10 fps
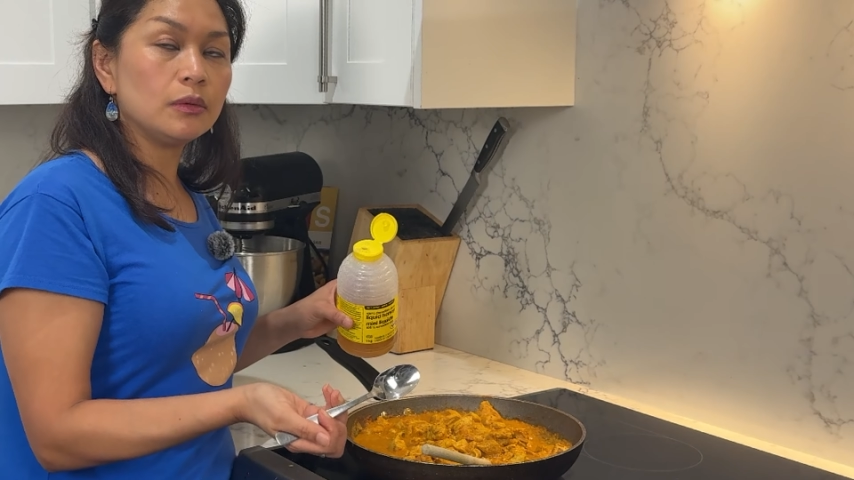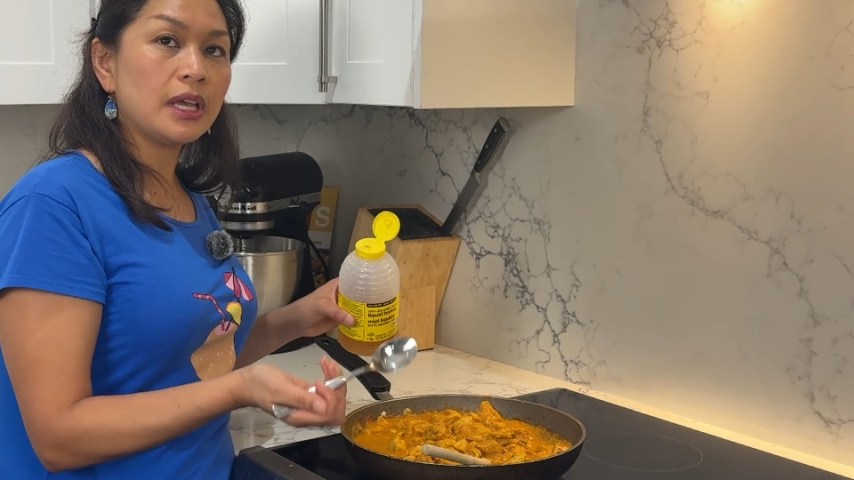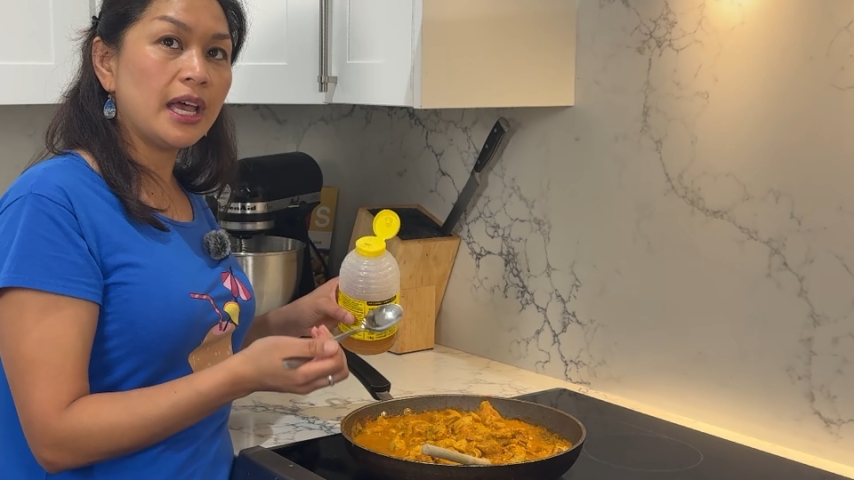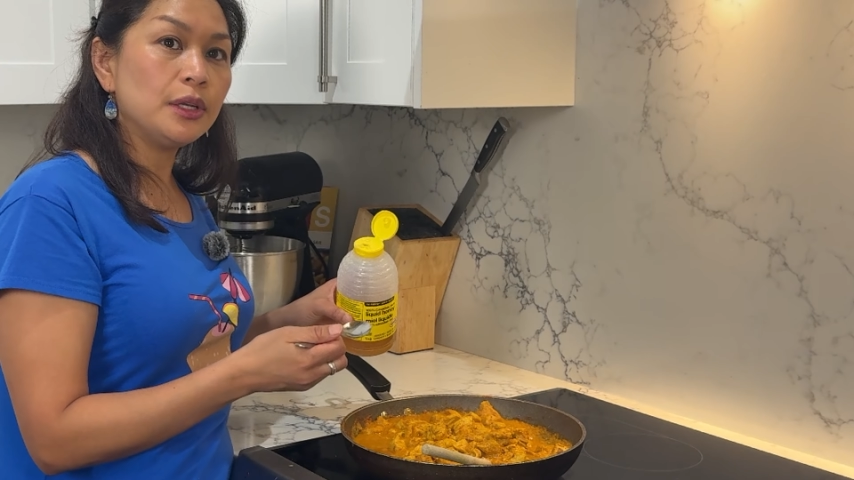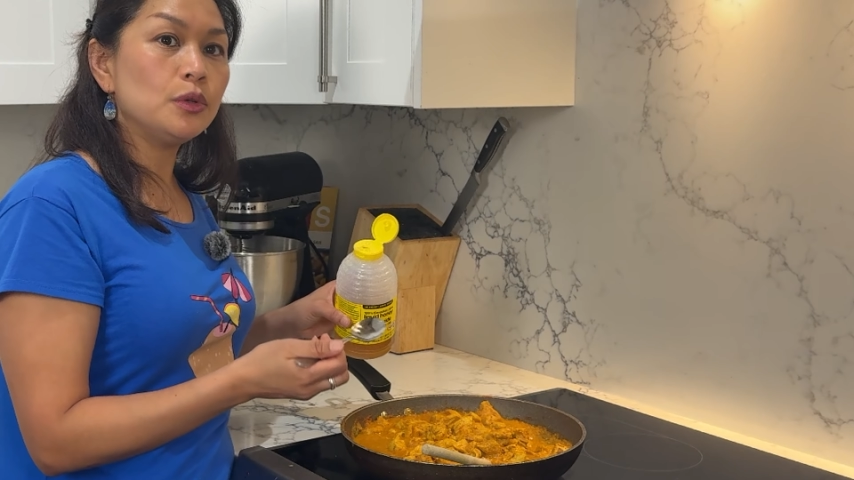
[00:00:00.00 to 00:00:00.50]

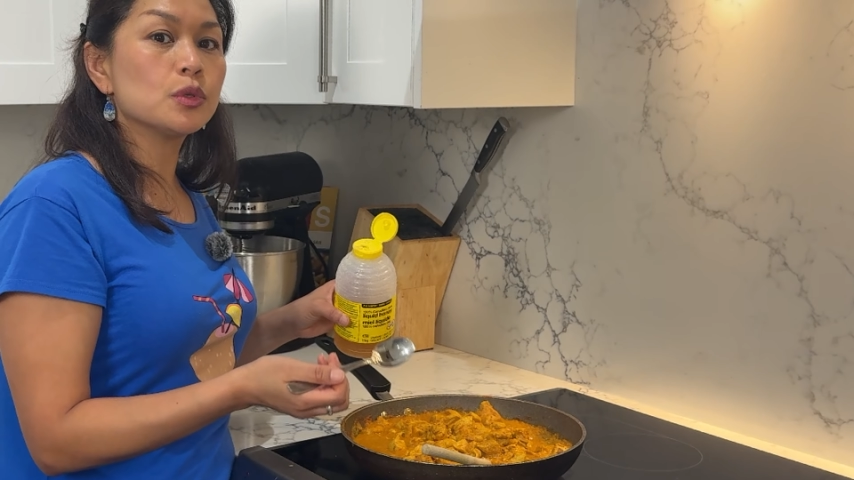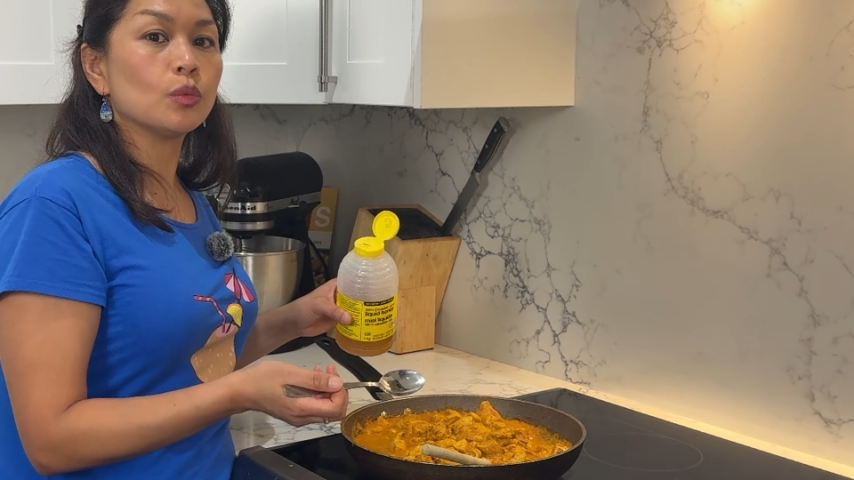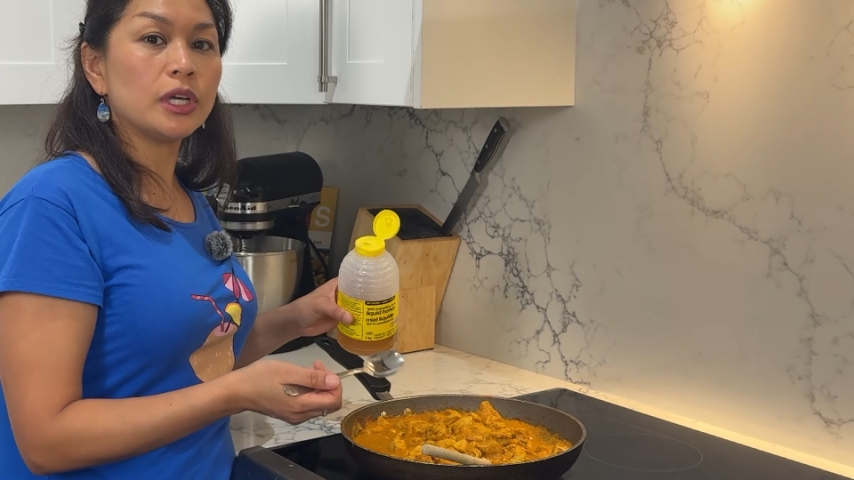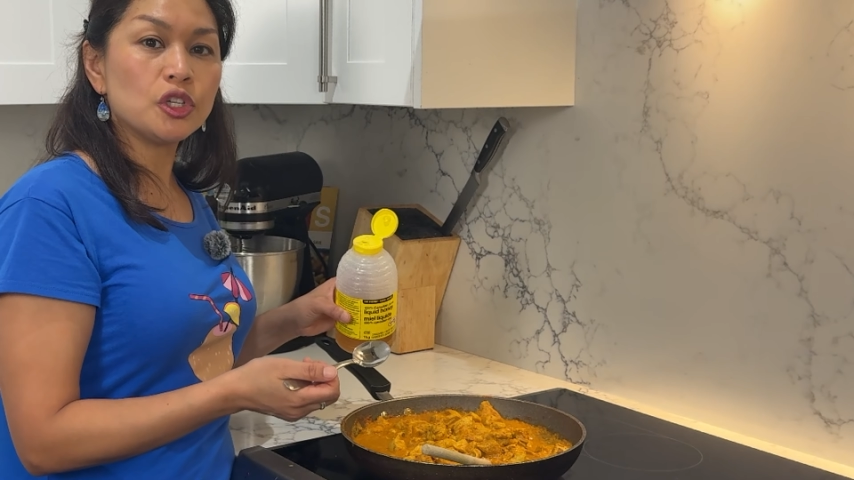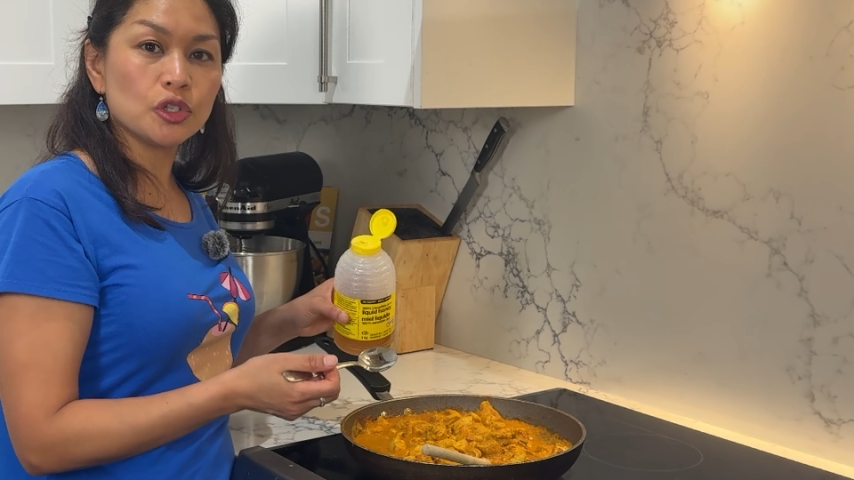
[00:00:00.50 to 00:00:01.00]
can use
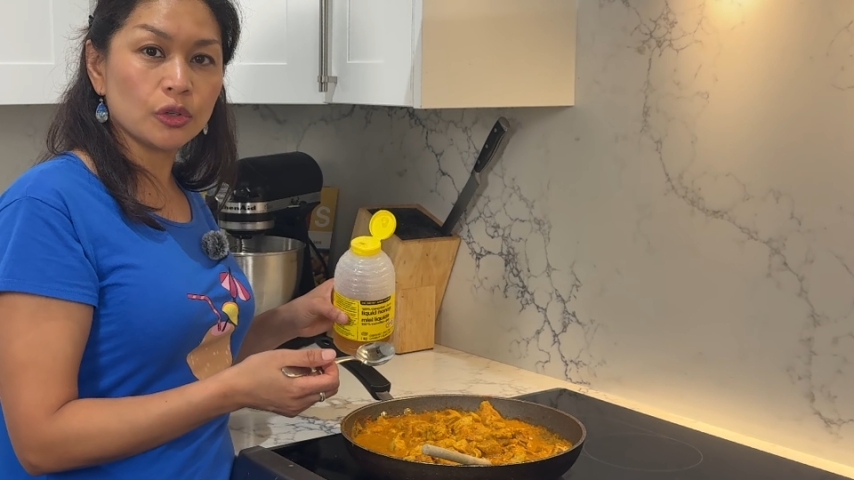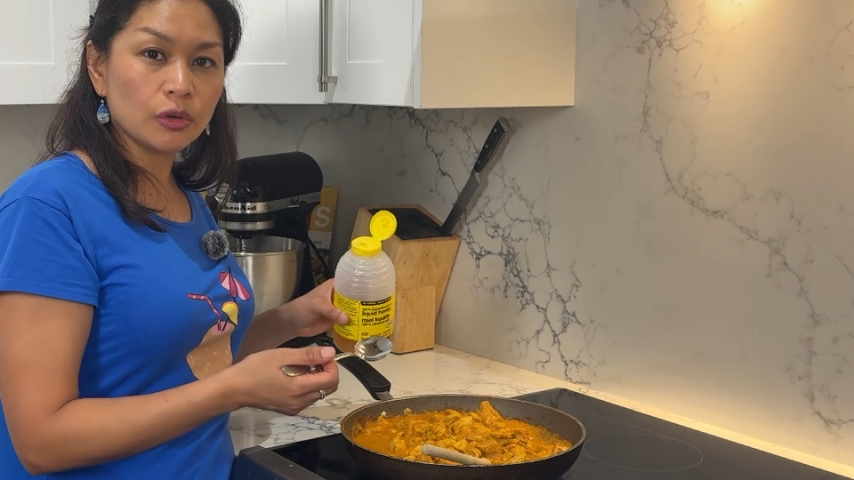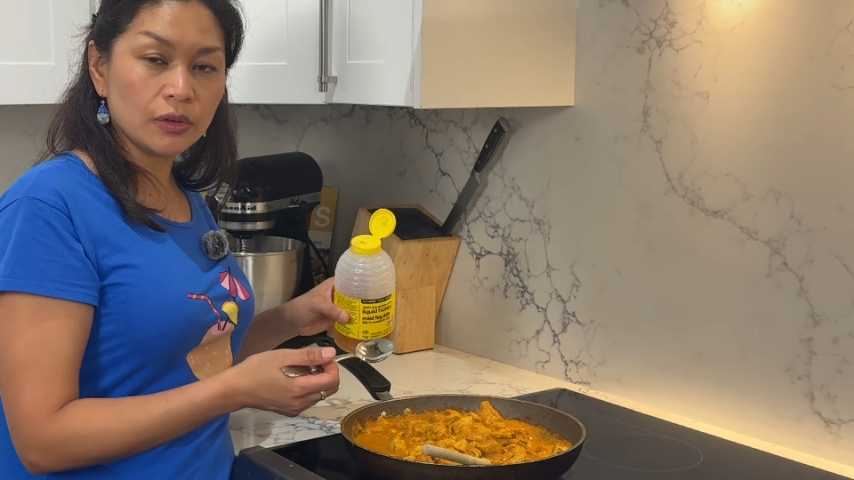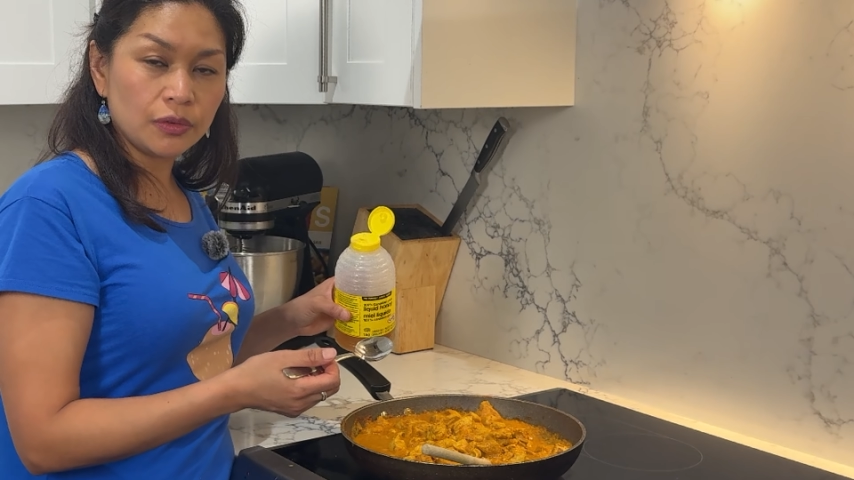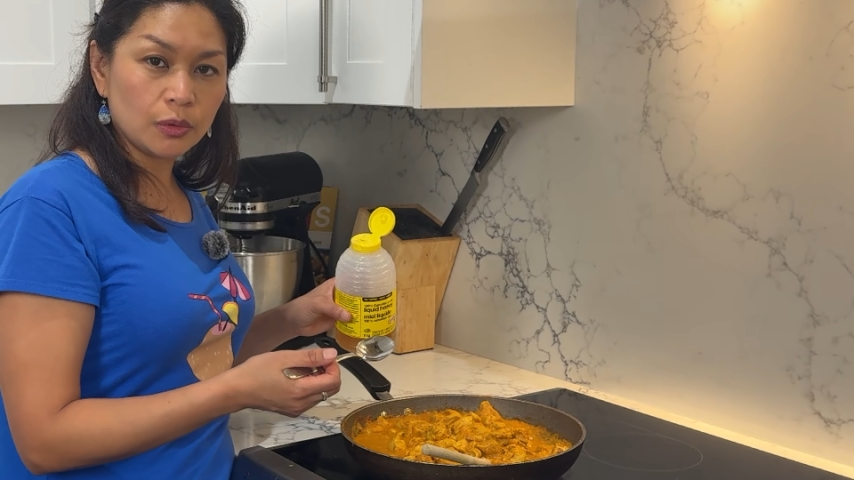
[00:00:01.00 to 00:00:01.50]
white sugar
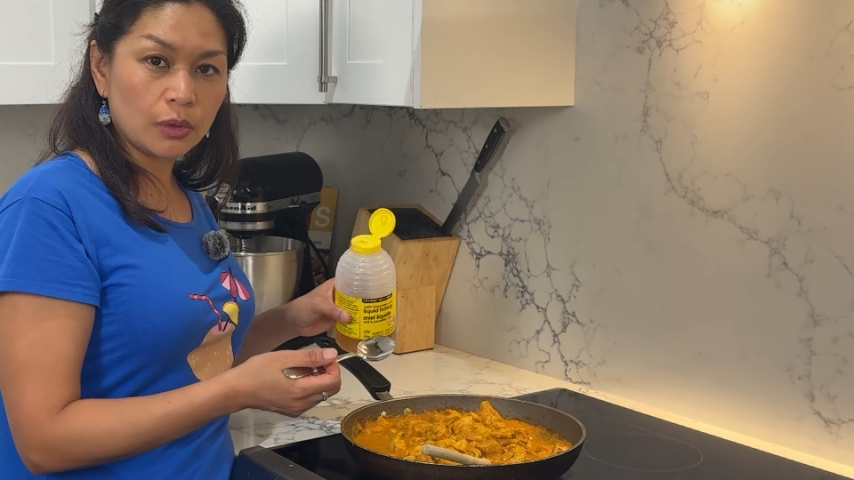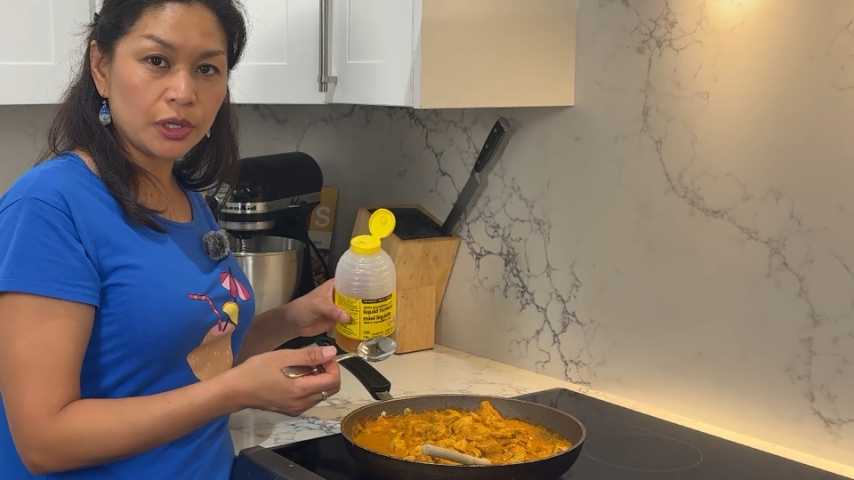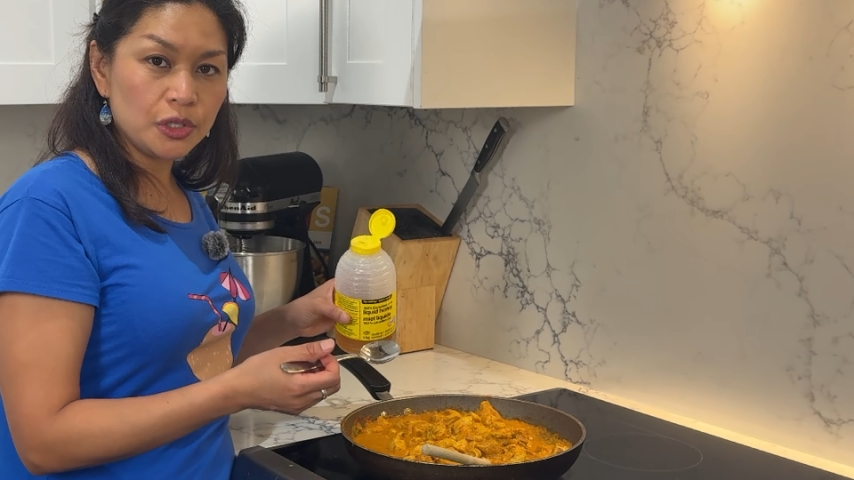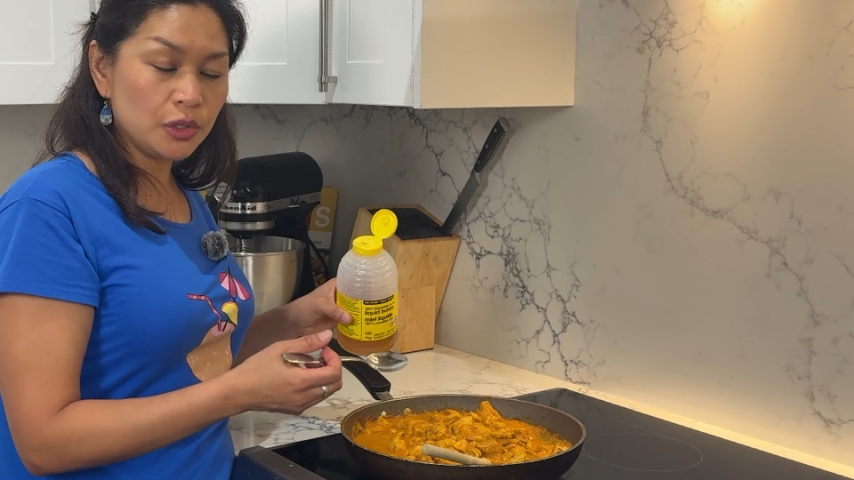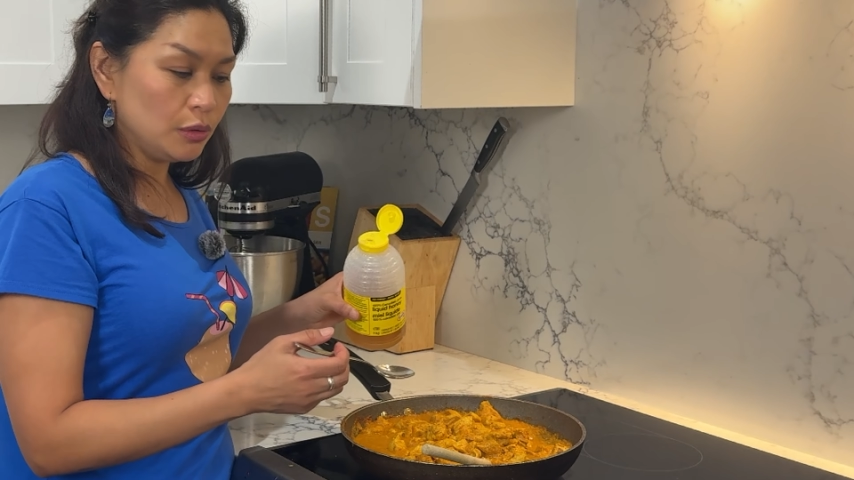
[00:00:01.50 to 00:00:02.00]
if you
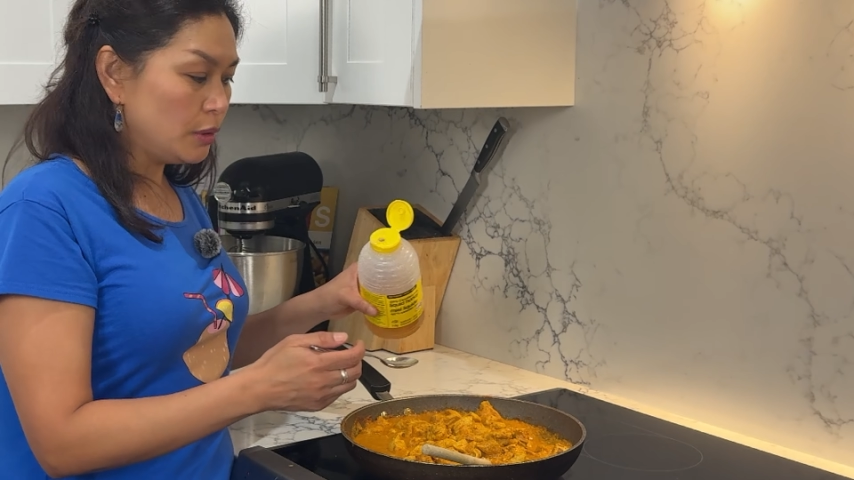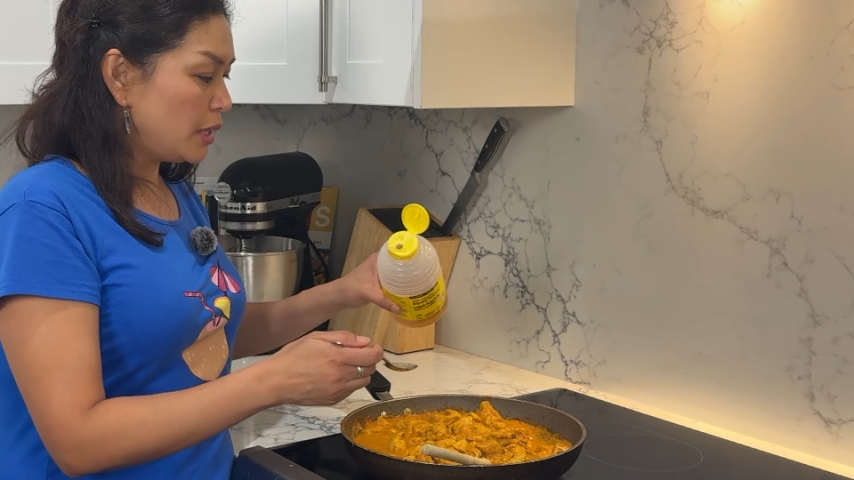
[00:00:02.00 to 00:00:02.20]
wanted to,